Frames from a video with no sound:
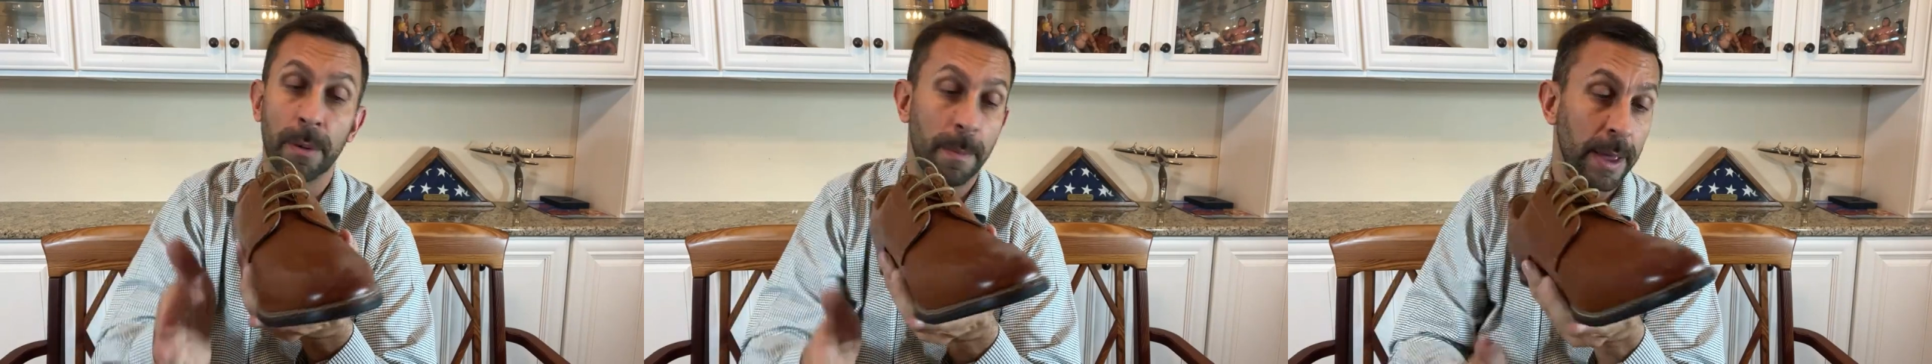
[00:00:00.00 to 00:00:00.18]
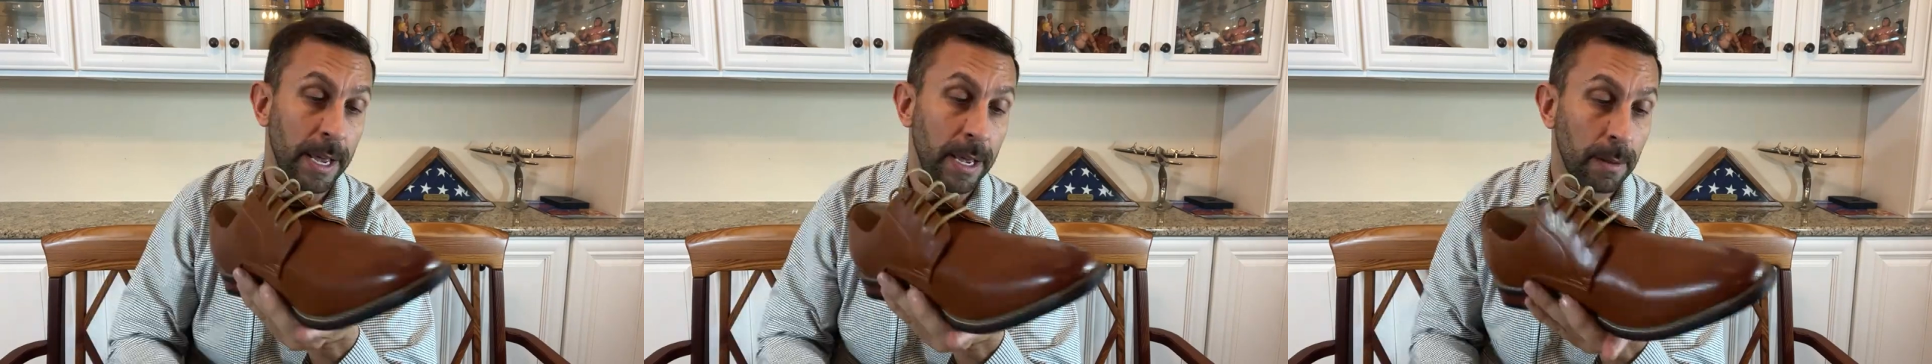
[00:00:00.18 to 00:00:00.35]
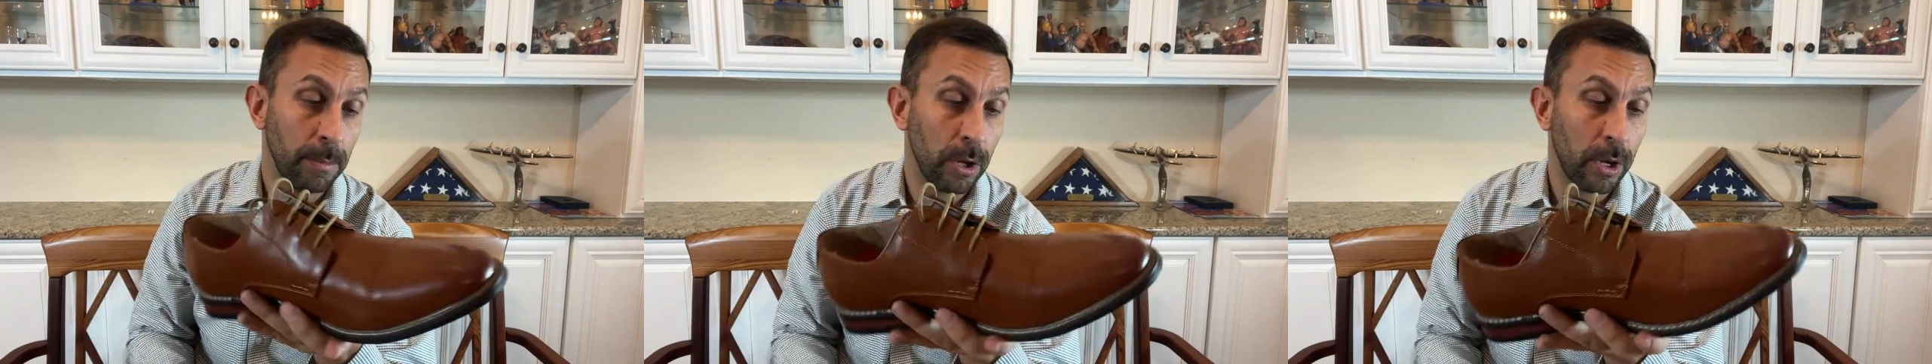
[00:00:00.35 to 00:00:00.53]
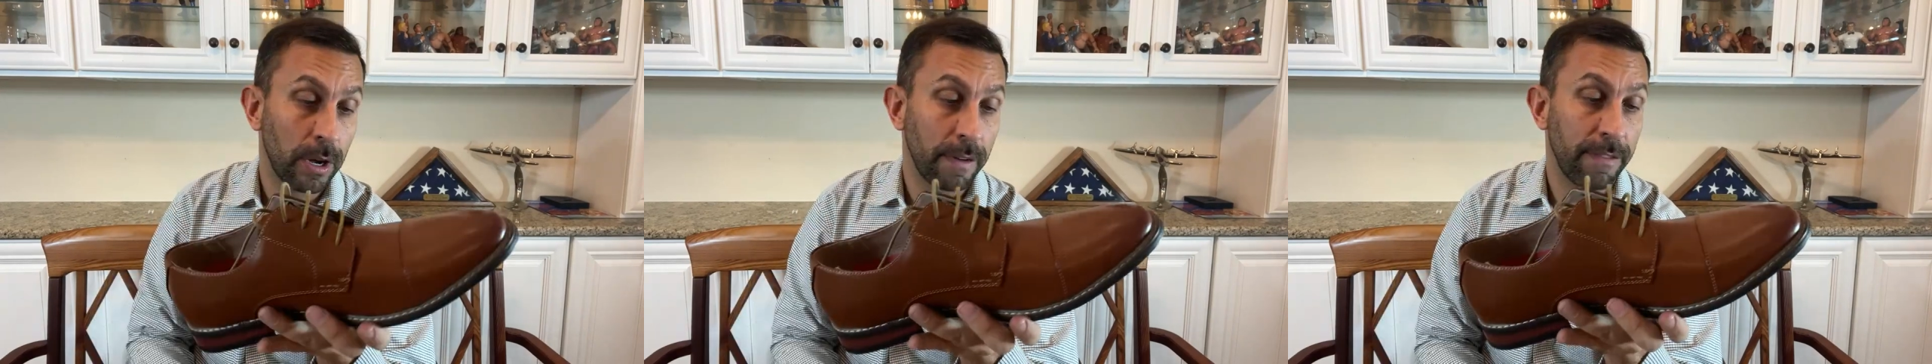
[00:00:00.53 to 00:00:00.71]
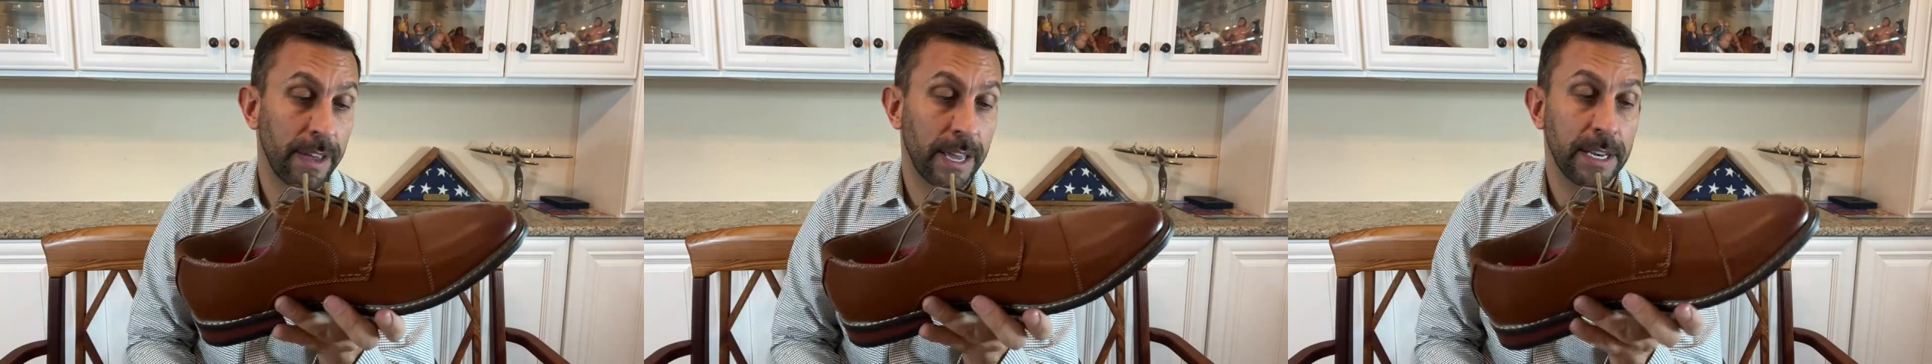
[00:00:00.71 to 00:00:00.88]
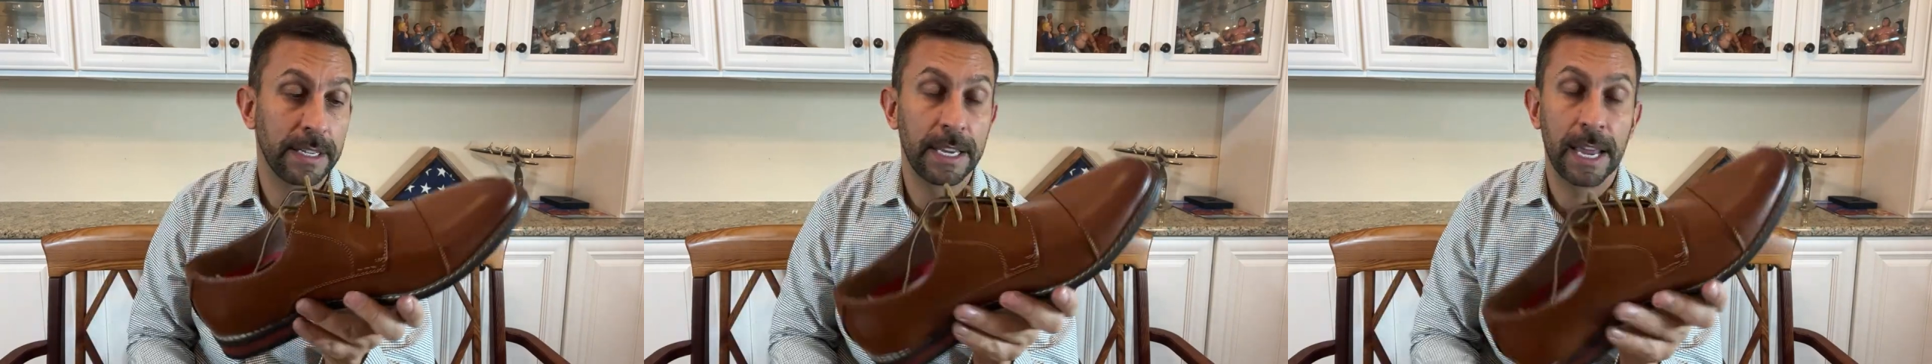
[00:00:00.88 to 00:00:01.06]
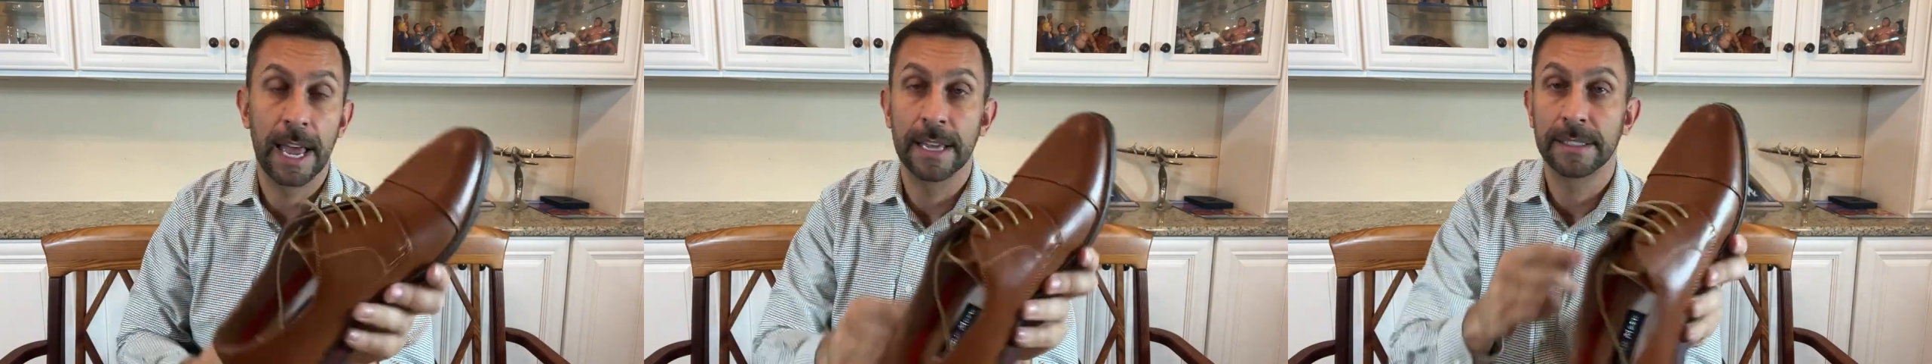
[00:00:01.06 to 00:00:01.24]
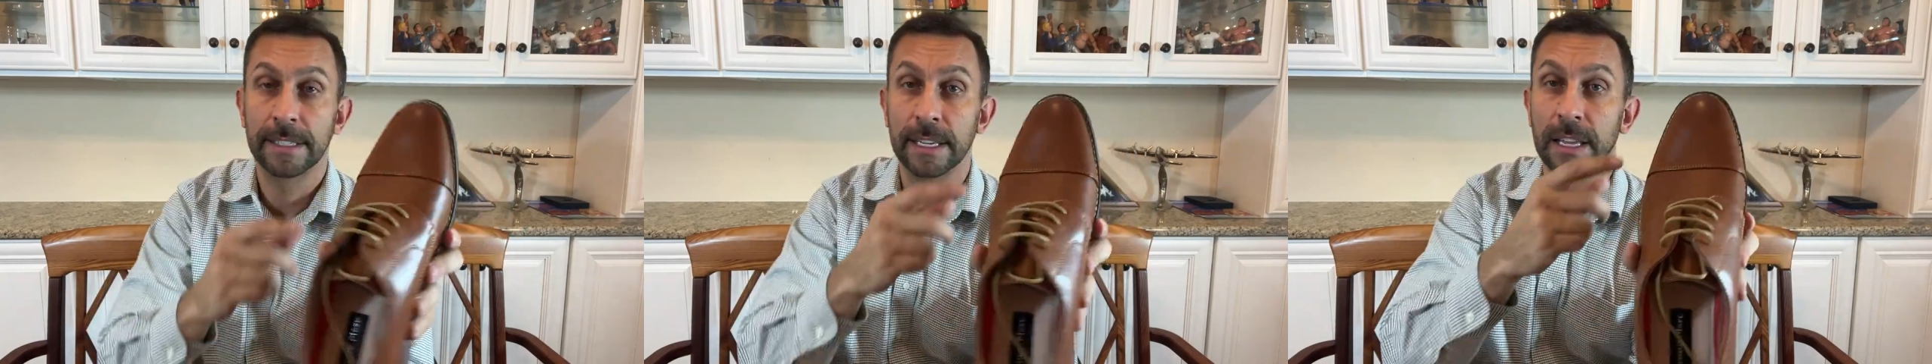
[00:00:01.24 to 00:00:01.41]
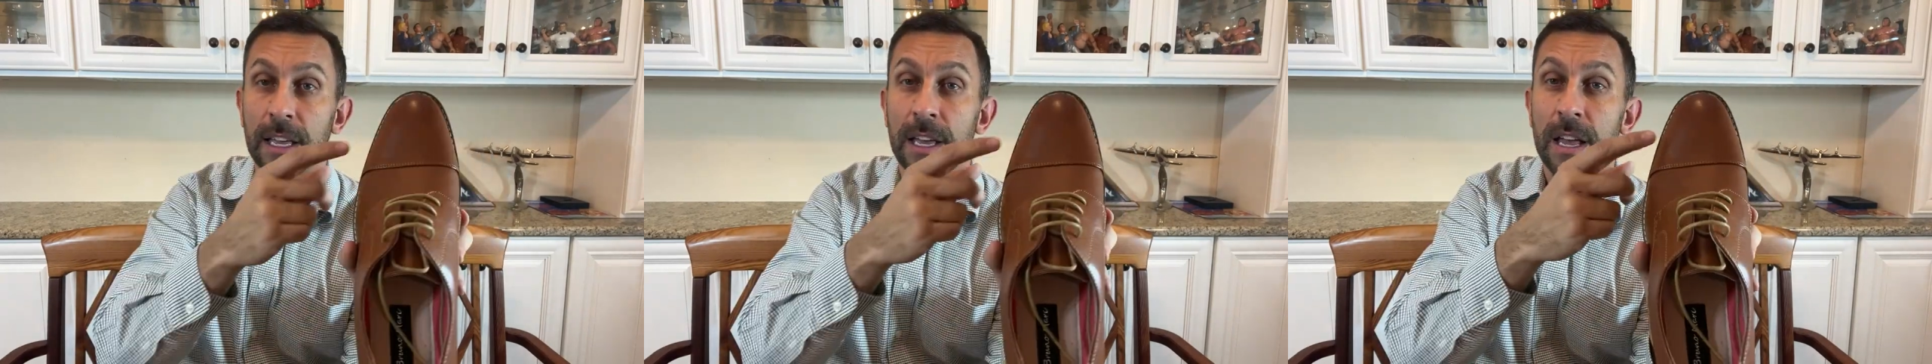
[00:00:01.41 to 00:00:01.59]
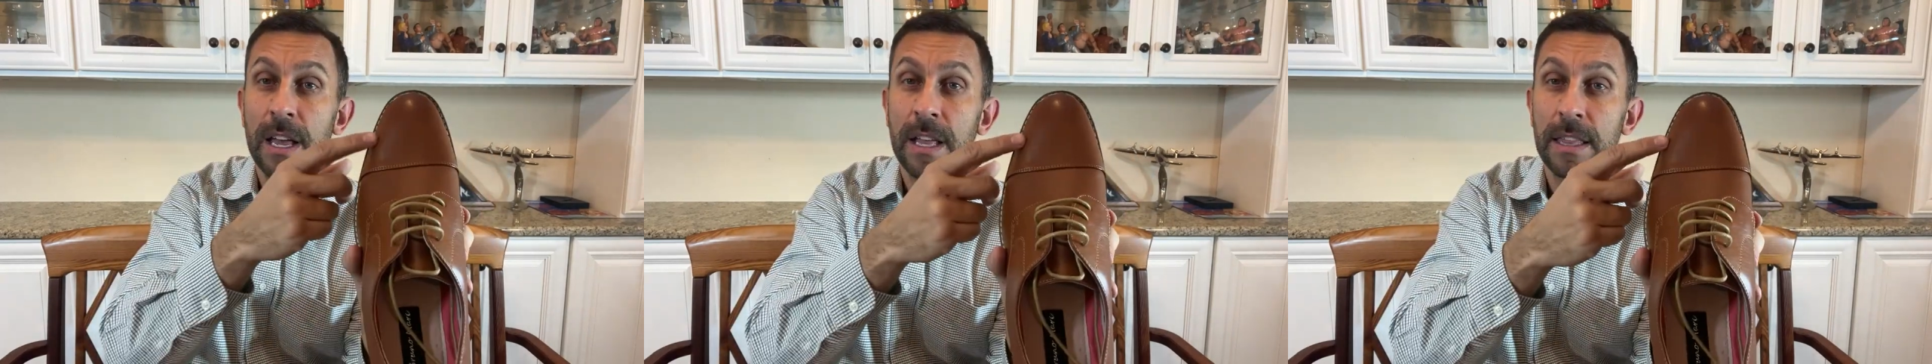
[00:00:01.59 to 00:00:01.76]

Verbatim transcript: make them look fantastic,